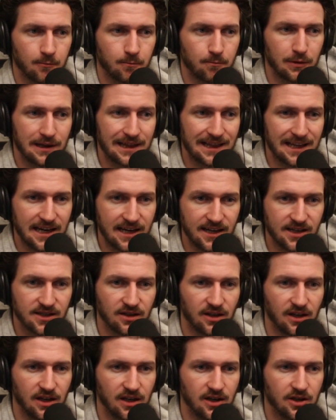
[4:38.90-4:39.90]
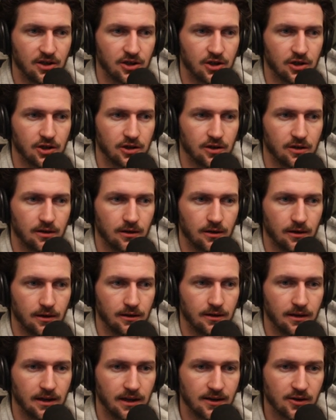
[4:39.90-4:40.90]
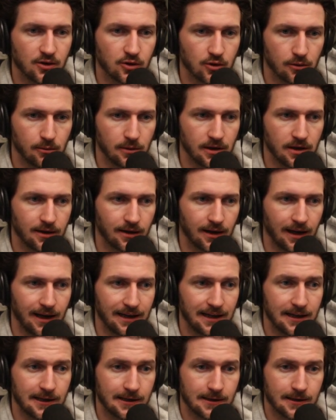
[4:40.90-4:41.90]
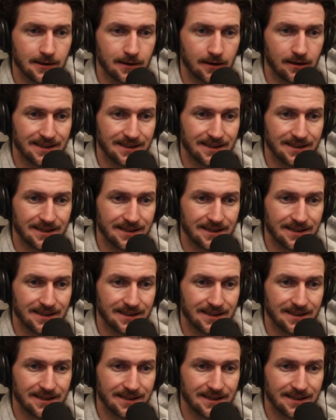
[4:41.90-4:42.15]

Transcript: place each instrument and each